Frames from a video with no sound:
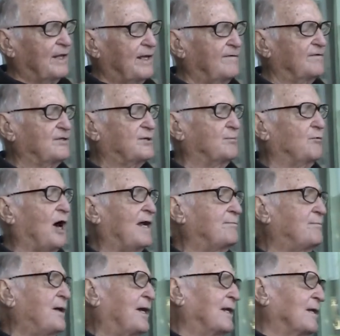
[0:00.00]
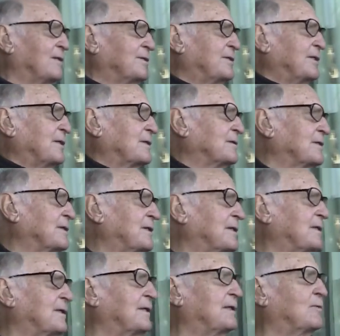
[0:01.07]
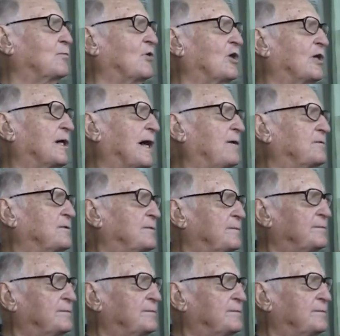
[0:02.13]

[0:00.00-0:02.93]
Give it some right pedal, and it'll work out.